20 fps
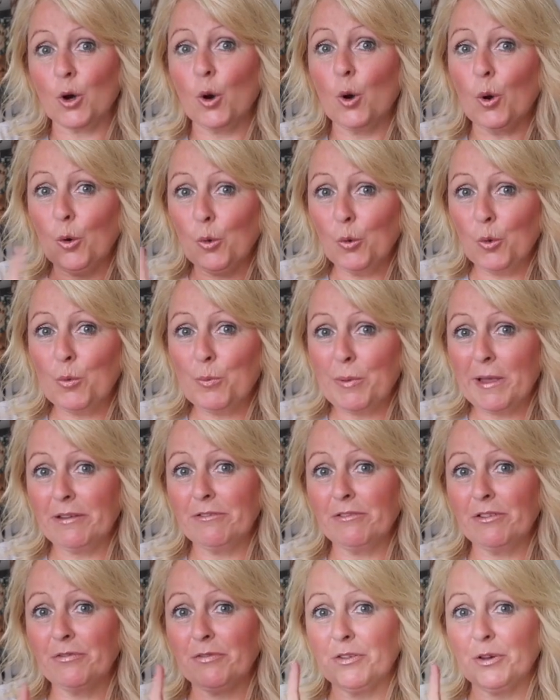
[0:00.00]
all will be
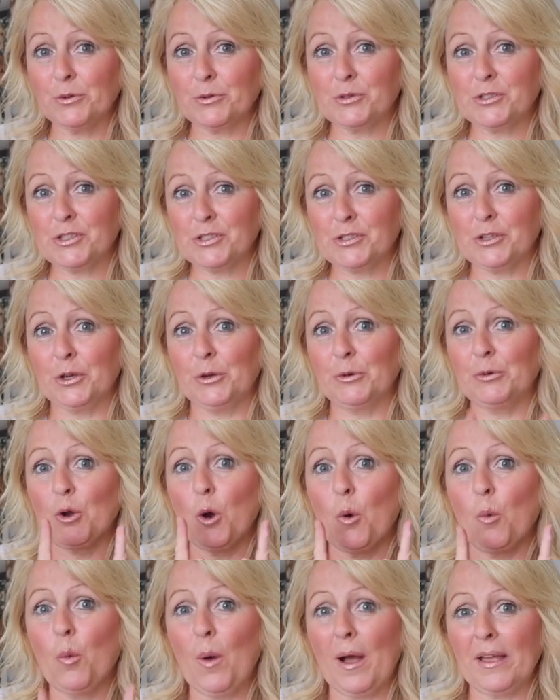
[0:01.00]
revealed soon.
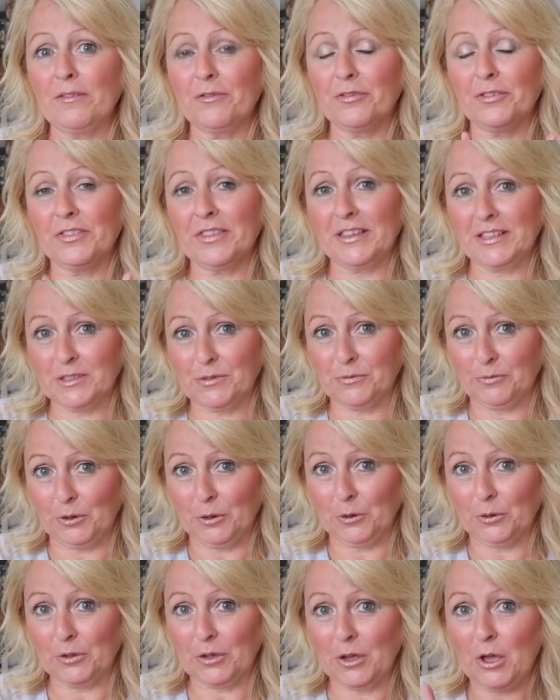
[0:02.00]
Wait for this
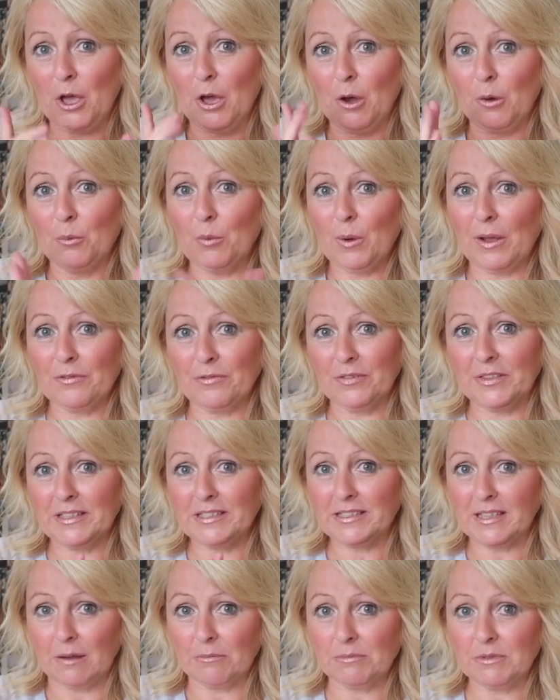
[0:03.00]
vlog, wait for
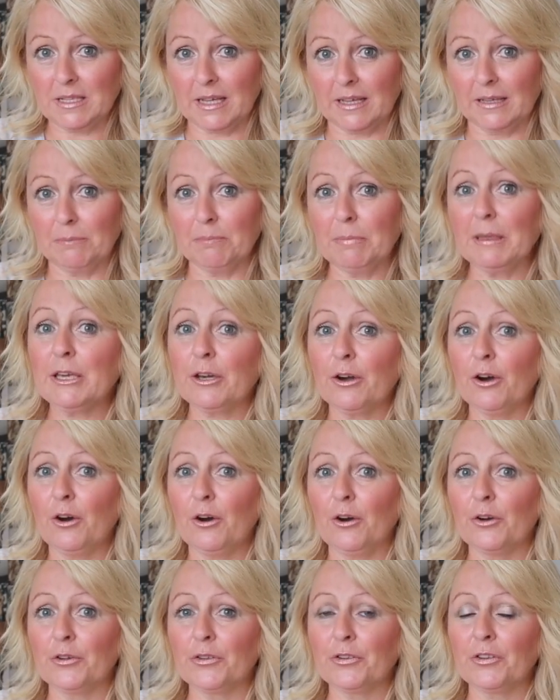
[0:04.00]
this update,
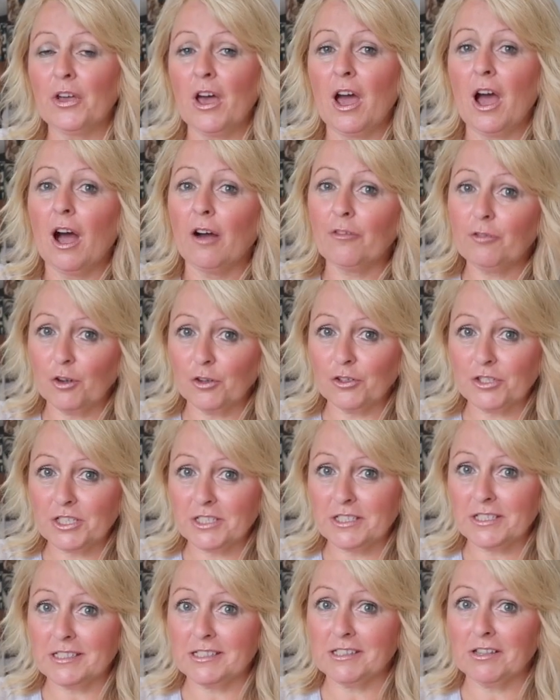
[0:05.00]
because I've got to
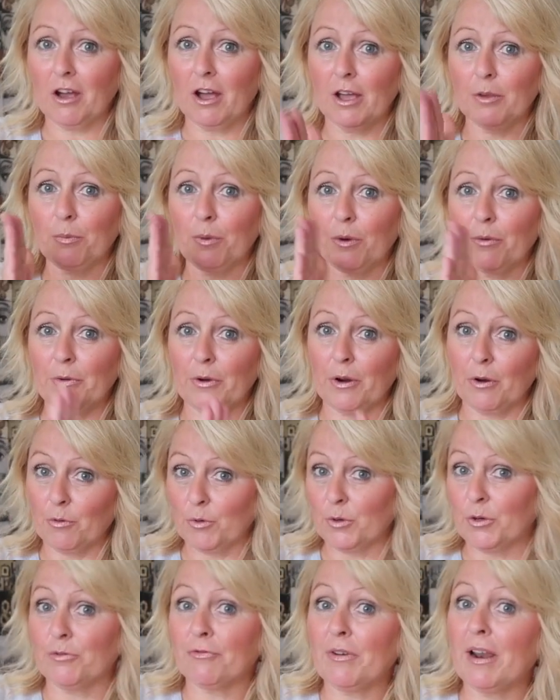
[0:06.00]
decide whether I
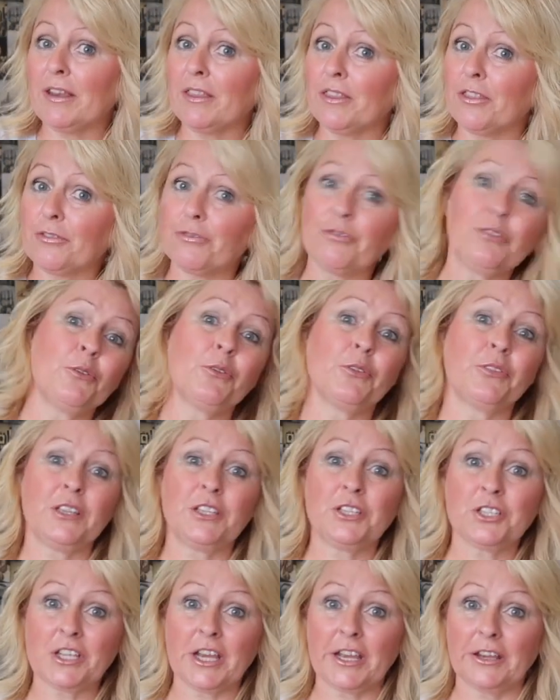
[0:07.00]
want to run it through on
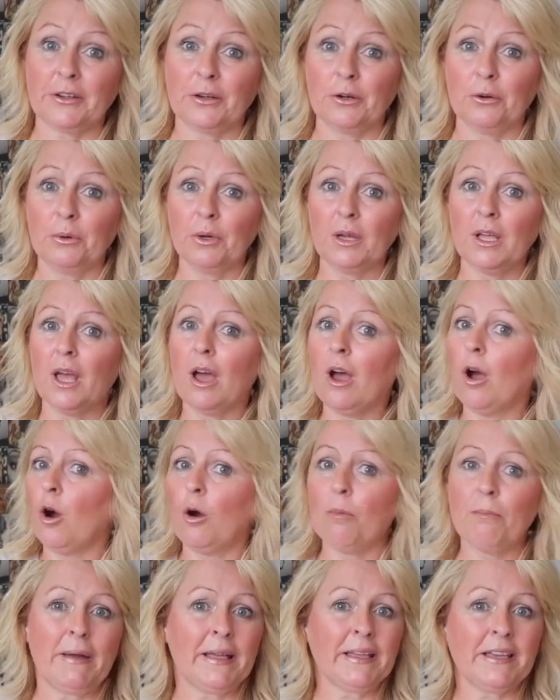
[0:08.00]
this channel or
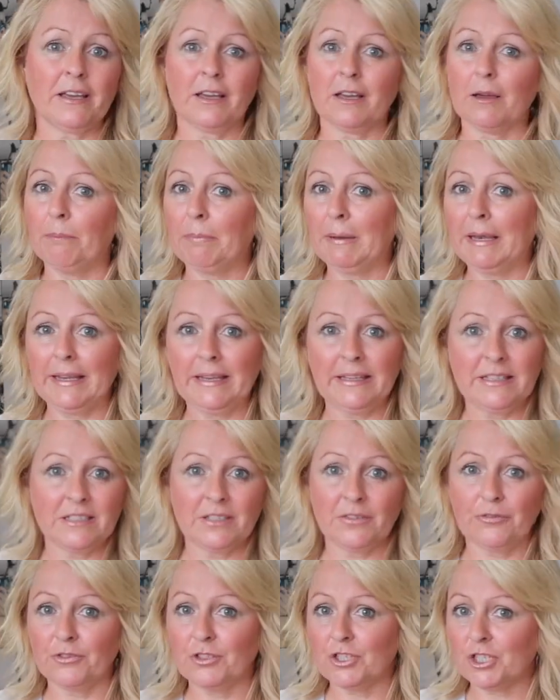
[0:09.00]
make a completely
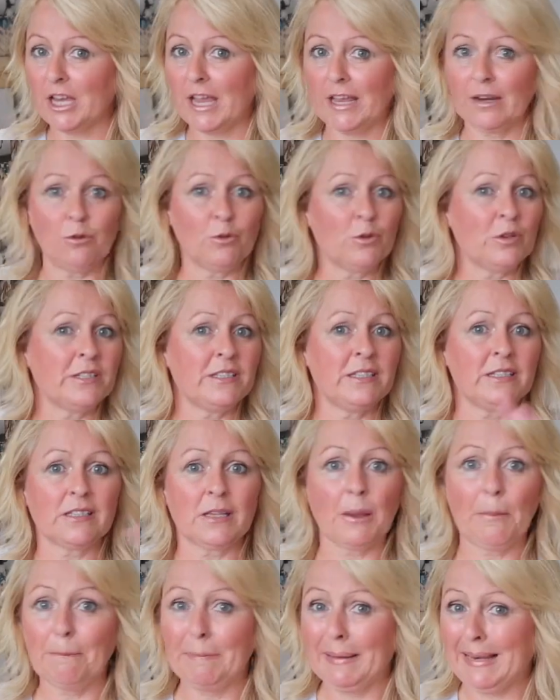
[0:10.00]
different channel, because it's
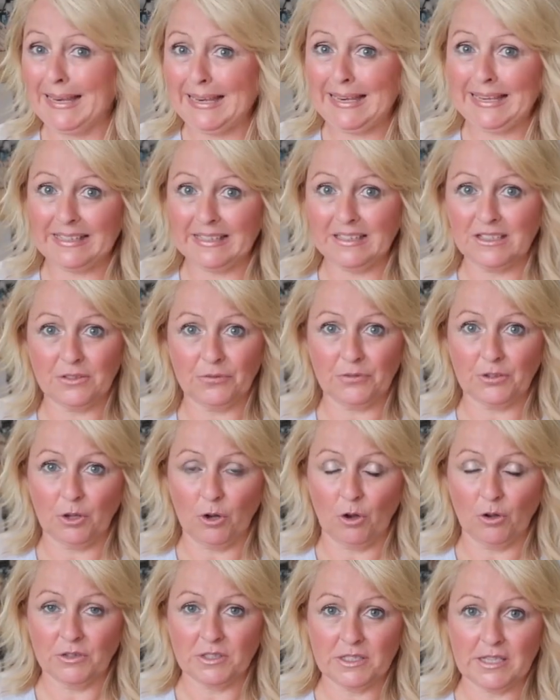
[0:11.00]
completely different
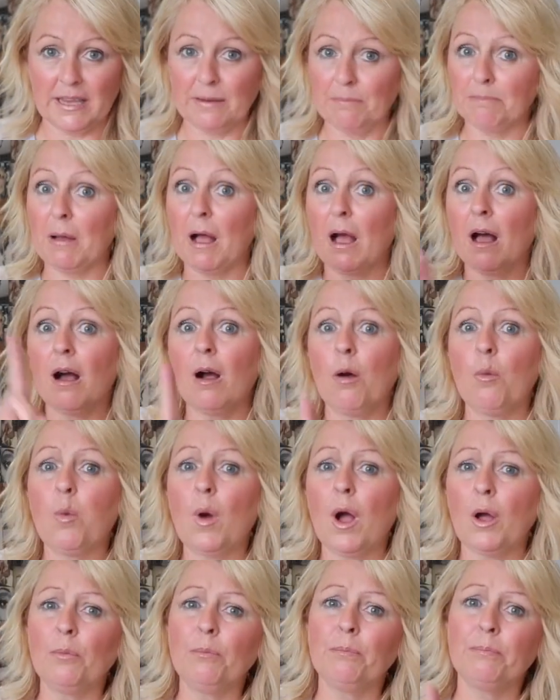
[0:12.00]
content. But I
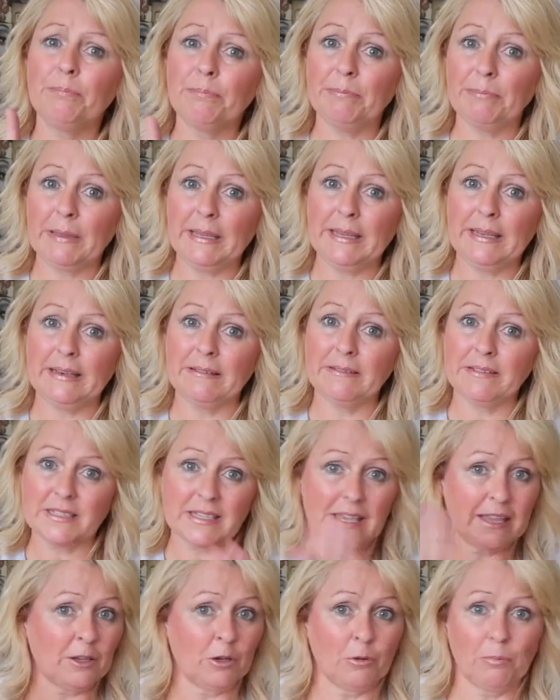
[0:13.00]
won't be
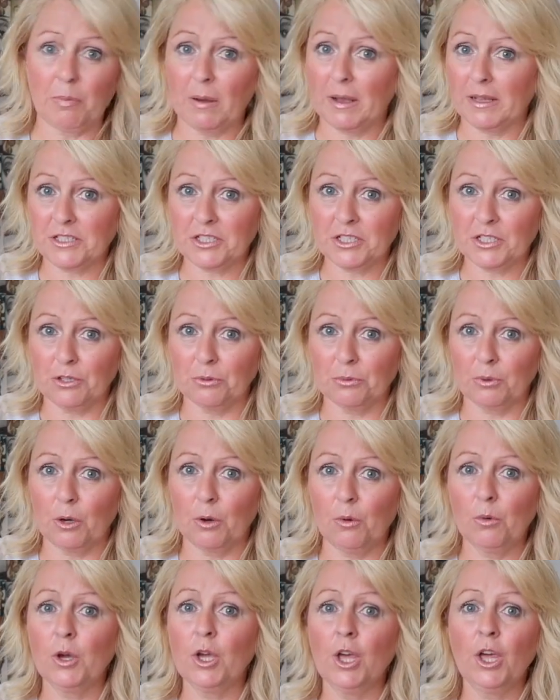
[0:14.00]
saying goodbye to you all,